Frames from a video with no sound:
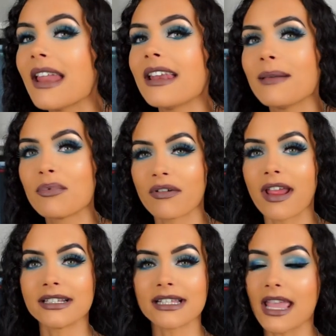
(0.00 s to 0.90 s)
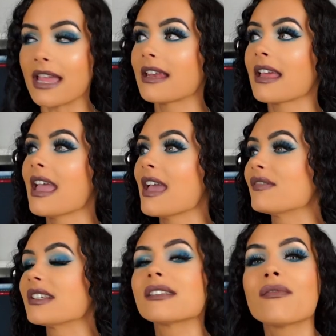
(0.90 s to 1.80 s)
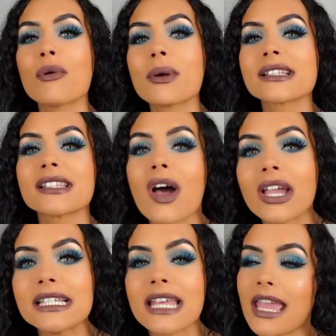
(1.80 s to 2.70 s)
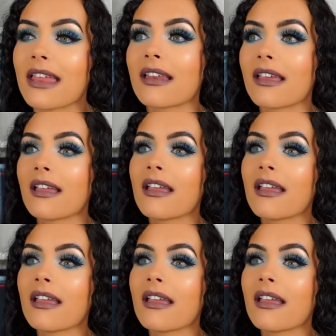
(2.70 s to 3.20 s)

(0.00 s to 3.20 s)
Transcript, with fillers: and liberating, if it doesn't feel exciting,